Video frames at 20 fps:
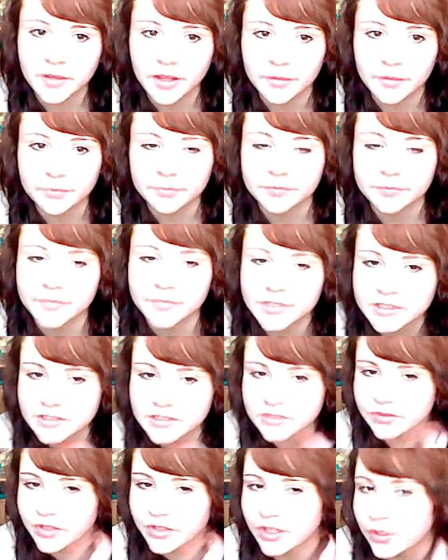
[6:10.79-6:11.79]
because
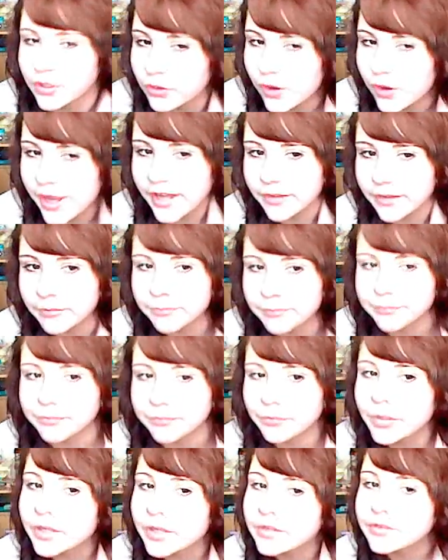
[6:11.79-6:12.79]
it's really annoying
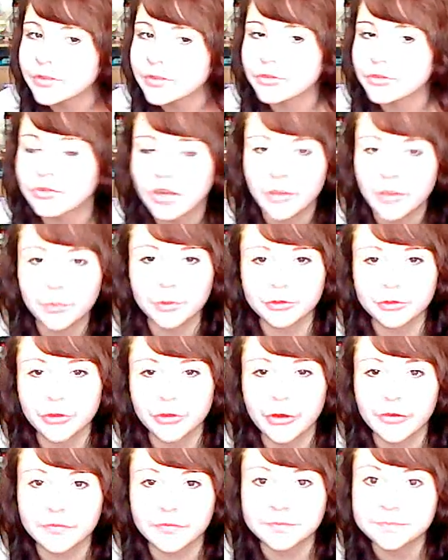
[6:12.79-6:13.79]
when you try and wash it
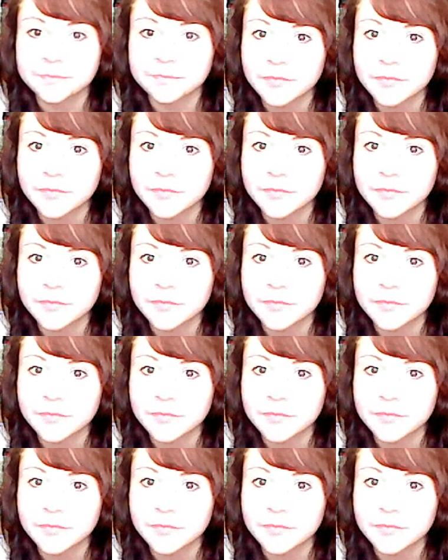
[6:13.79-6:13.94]
off.